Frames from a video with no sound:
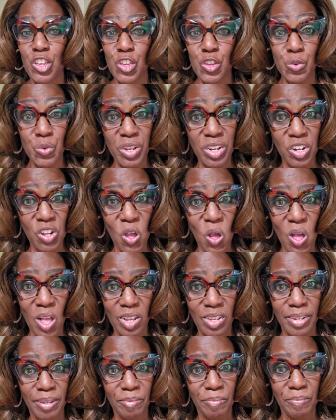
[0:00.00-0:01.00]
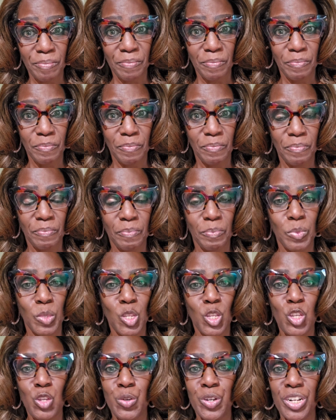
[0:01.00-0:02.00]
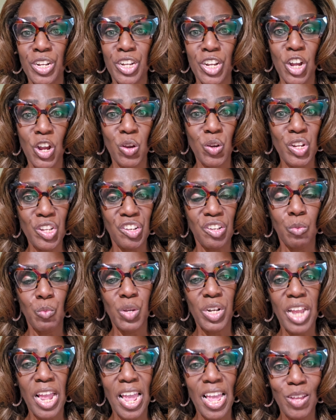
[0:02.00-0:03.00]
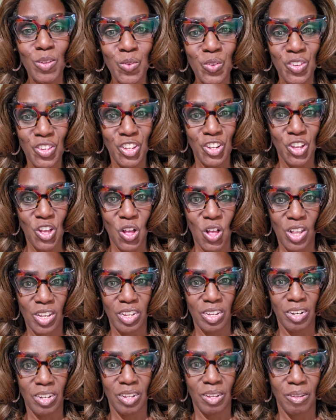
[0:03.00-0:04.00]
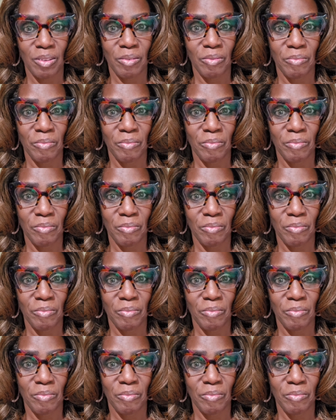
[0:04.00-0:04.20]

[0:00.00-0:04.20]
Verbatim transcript: You can call it. You can encourage someone else to call it.